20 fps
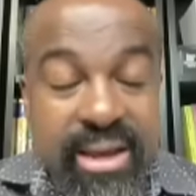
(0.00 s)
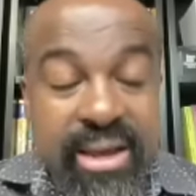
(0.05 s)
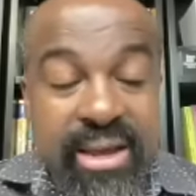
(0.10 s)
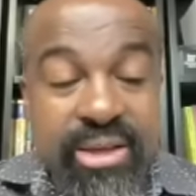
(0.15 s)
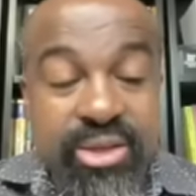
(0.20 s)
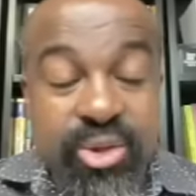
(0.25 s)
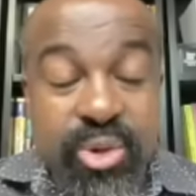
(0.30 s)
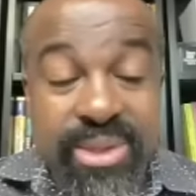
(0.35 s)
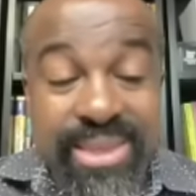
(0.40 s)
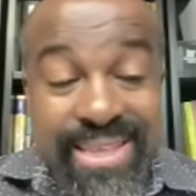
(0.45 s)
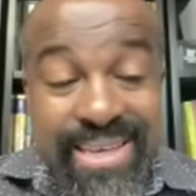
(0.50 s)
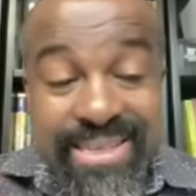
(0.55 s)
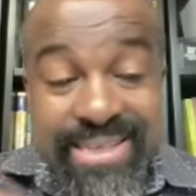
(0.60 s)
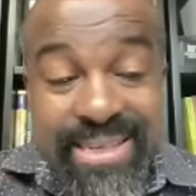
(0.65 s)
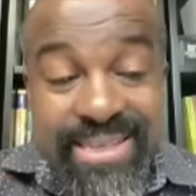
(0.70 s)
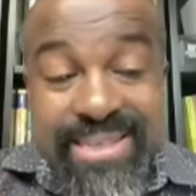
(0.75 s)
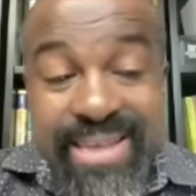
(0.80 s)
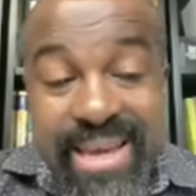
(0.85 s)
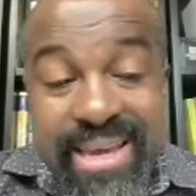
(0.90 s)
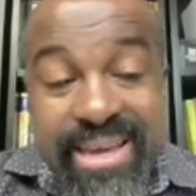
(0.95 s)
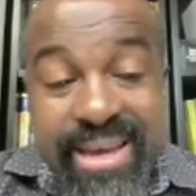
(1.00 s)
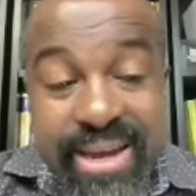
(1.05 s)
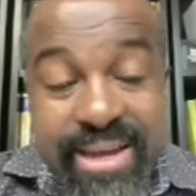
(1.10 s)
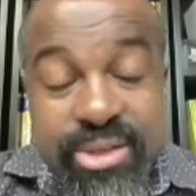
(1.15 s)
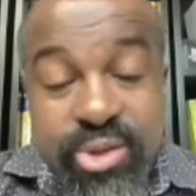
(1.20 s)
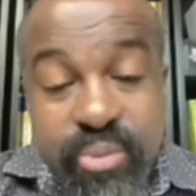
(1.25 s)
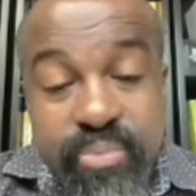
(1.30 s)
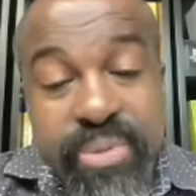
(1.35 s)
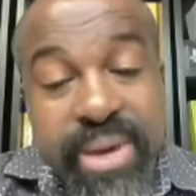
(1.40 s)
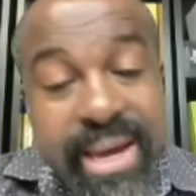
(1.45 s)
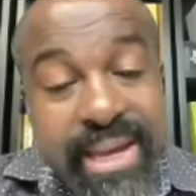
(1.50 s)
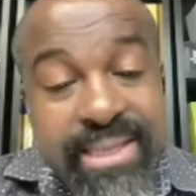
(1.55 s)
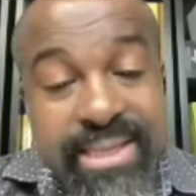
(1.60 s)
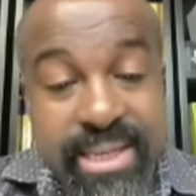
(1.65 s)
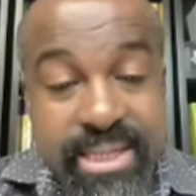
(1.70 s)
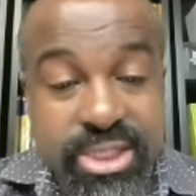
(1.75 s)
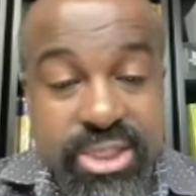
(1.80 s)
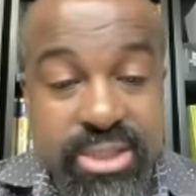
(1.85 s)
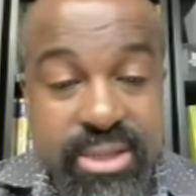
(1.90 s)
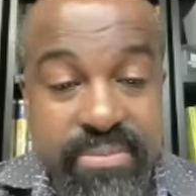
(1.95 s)
So this is the year to pay
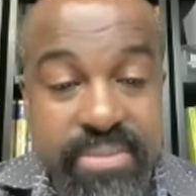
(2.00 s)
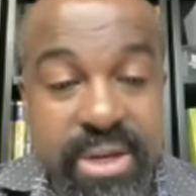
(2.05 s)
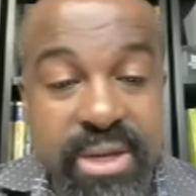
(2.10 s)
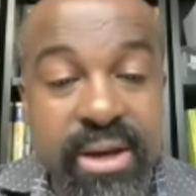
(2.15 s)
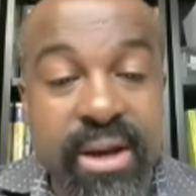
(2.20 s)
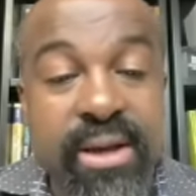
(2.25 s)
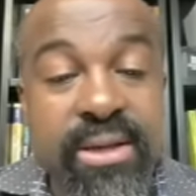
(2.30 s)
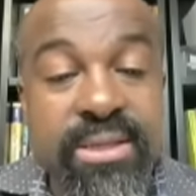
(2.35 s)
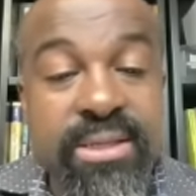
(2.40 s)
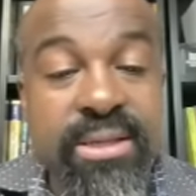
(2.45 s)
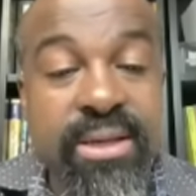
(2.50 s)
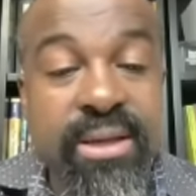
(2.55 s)
attention, because